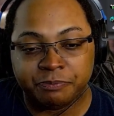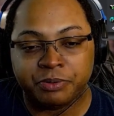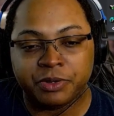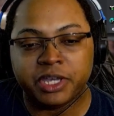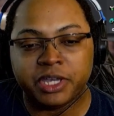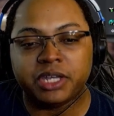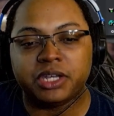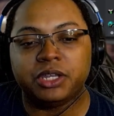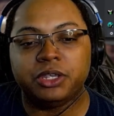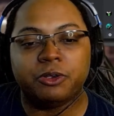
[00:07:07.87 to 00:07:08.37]

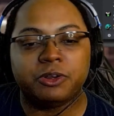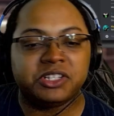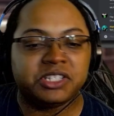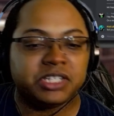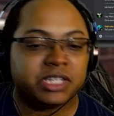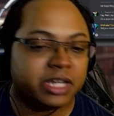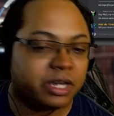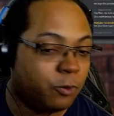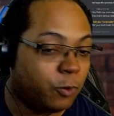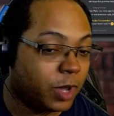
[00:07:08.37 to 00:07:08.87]
put your
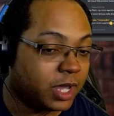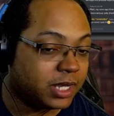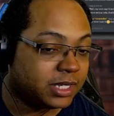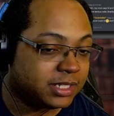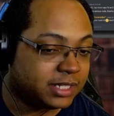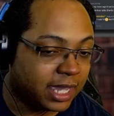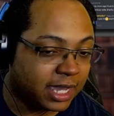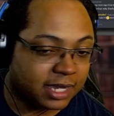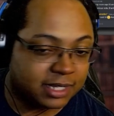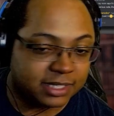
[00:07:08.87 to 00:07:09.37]
tier 1
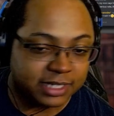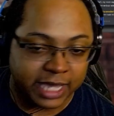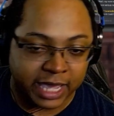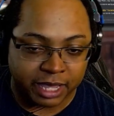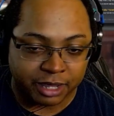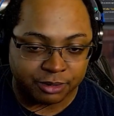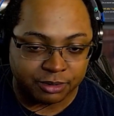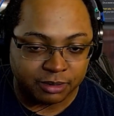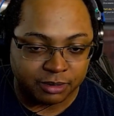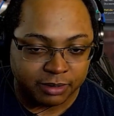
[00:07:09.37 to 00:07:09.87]
deck
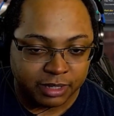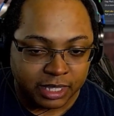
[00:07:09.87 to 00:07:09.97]
down